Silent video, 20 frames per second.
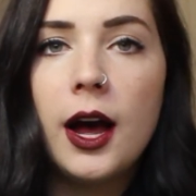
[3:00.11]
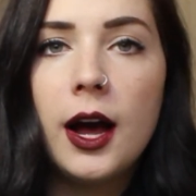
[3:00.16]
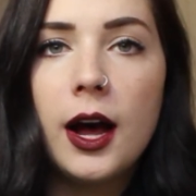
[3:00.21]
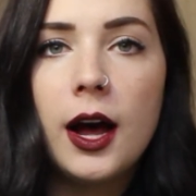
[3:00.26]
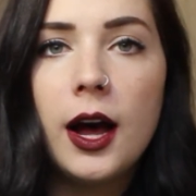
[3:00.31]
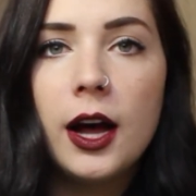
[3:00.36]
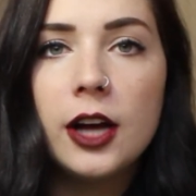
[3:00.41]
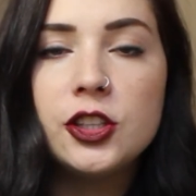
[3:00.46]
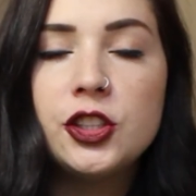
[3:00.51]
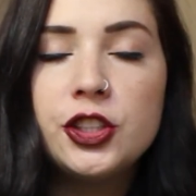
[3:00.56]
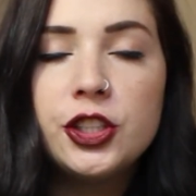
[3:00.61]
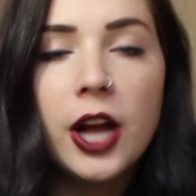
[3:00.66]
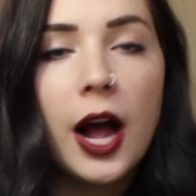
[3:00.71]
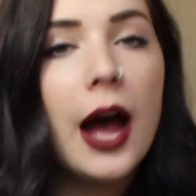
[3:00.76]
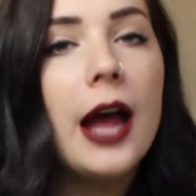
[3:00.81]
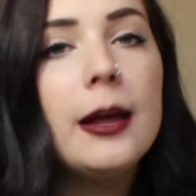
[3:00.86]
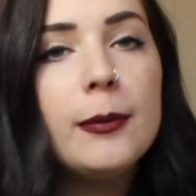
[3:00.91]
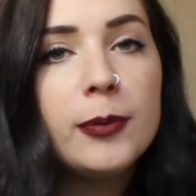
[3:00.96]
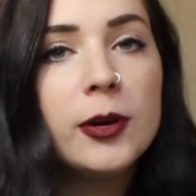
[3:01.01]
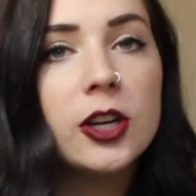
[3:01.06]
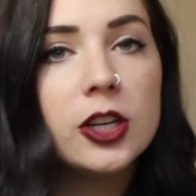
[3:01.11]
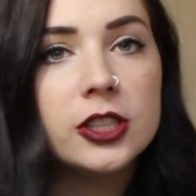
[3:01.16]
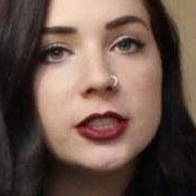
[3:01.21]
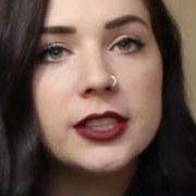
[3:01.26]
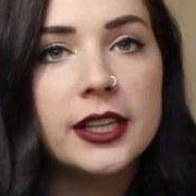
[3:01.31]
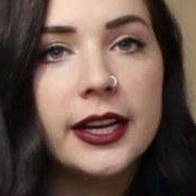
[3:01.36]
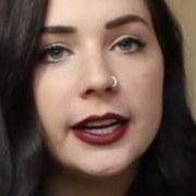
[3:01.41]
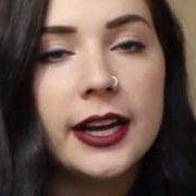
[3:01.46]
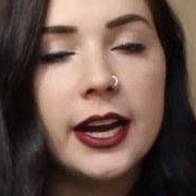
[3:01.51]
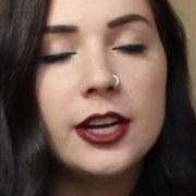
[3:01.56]
a shy
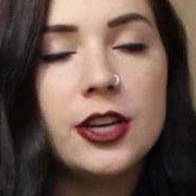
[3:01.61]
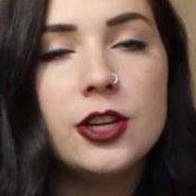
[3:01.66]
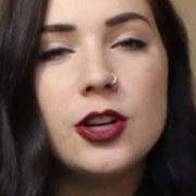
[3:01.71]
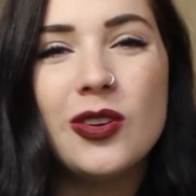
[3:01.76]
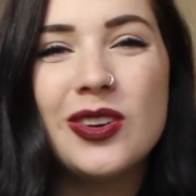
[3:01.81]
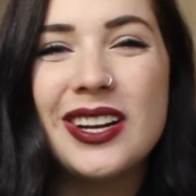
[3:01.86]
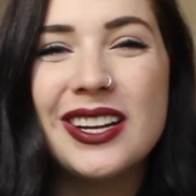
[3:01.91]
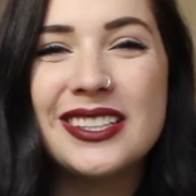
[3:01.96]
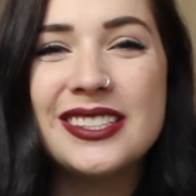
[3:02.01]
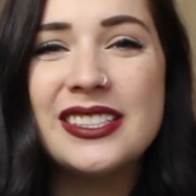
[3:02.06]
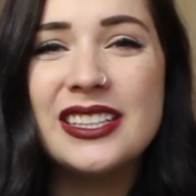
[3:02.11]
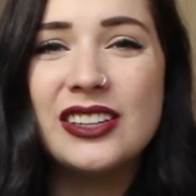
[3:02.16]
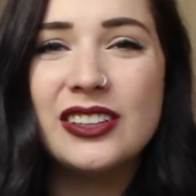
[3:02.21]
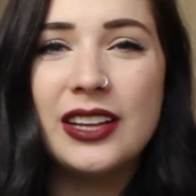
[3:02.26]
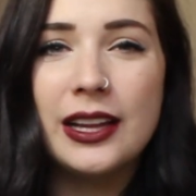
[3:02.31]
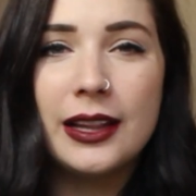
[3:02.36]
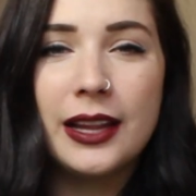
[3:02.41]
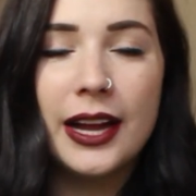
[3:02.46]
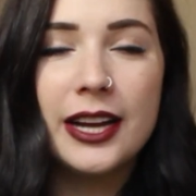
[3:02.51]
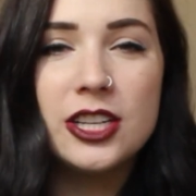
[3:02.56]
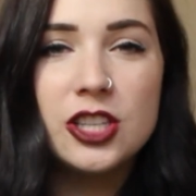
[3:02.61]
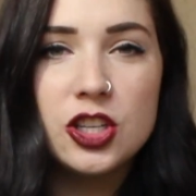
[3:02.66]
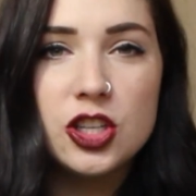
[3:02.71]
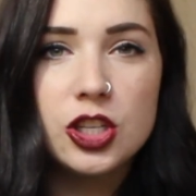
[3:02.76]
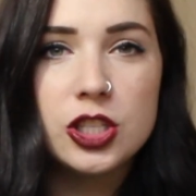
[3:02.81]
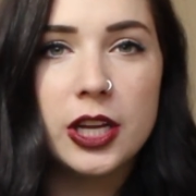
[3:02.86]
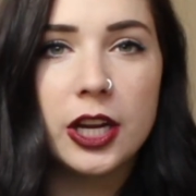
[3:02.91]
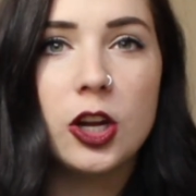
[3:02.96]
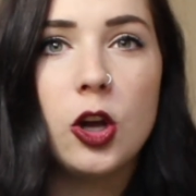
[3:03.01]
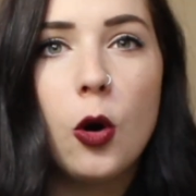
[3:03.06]
person and you don't necessarily like to
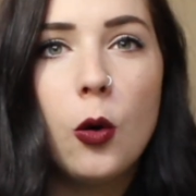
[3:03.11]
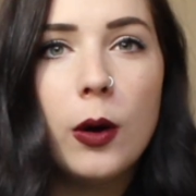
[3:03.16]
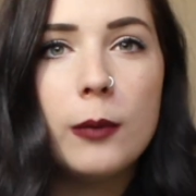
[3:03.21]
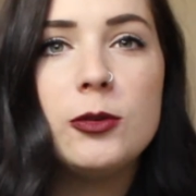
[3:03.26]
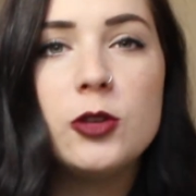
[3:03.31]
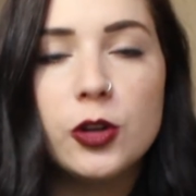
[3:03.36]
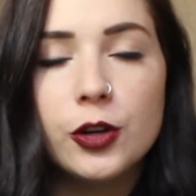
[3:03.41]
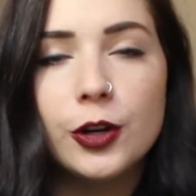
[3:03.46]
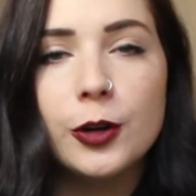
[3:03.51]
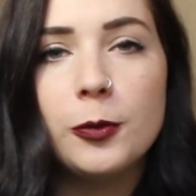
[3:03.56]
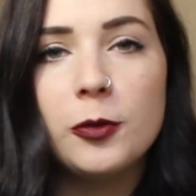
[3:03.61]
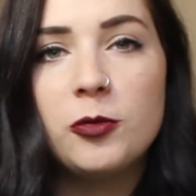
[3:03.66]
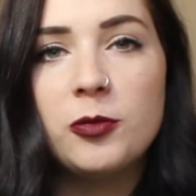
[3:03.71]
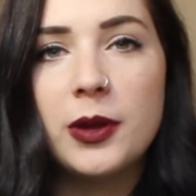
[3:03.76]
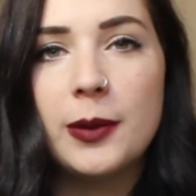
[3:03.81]
just like go up to a group of